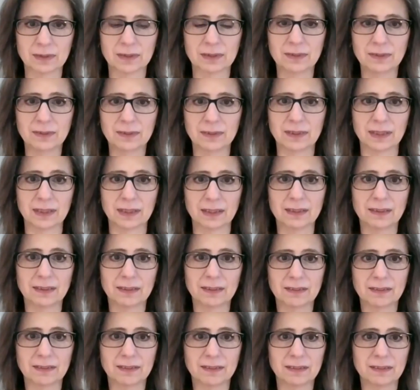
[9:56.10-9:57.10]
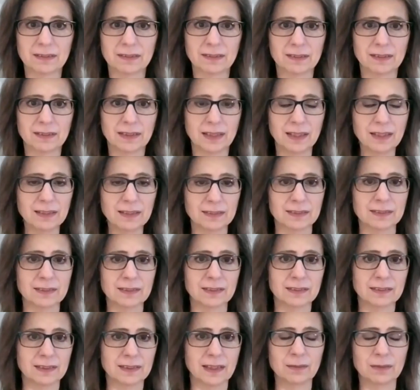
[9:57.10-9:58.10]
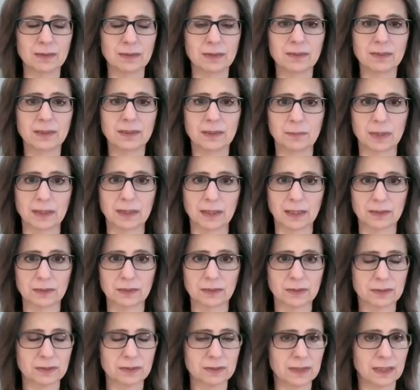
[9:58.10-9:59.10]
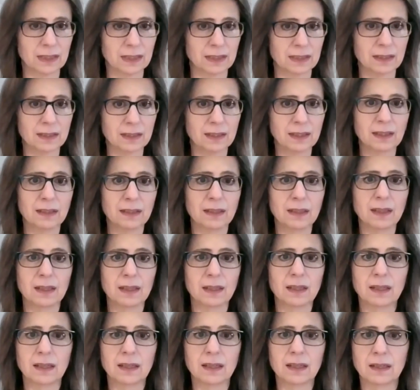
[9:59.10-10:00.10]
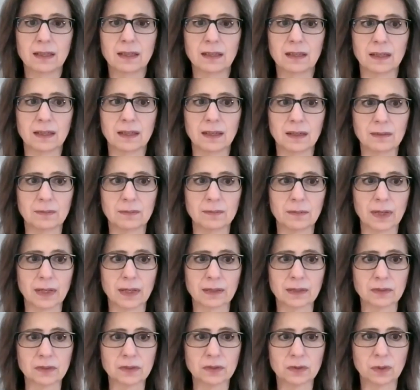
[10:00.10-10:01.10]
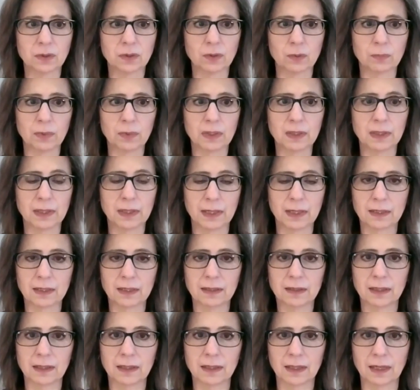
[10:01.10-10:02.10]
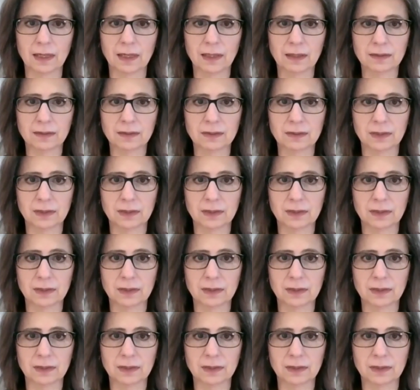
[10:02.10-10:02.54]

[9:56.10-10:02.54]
absolutely. Yes, it's absolutely my natural state. And so being anything else